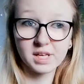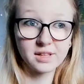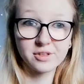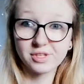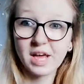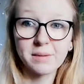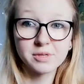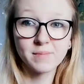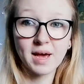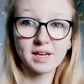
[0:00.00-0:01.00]
in the same
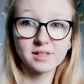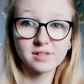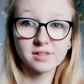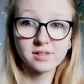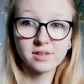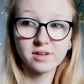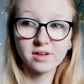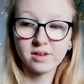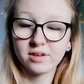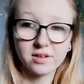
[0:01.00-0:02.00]
space.
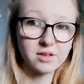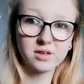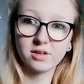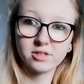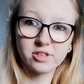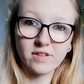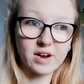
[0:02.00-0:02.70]
So